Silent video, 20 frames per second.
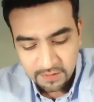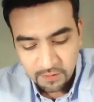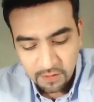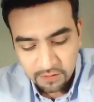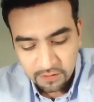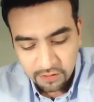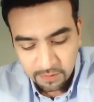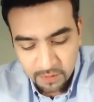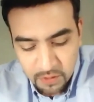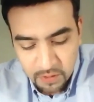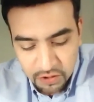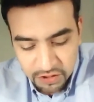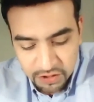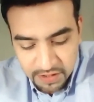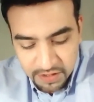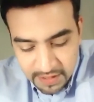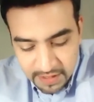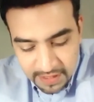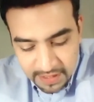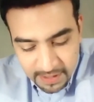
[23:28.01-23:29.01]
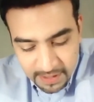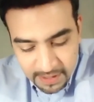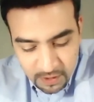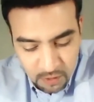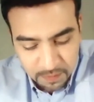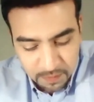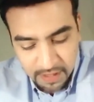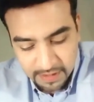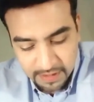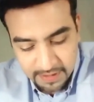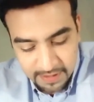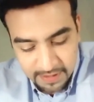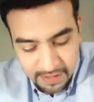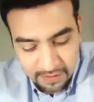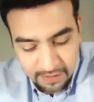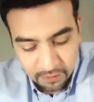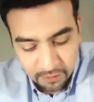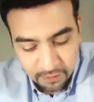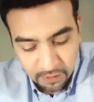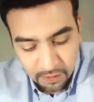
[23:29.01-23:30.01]
contribution to
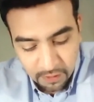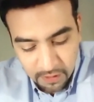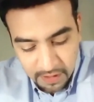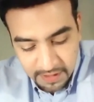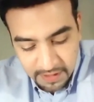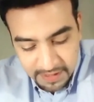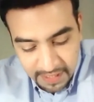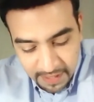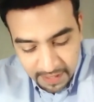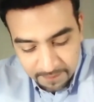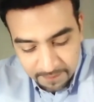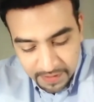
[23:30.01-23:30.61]
Pakistan for a long time.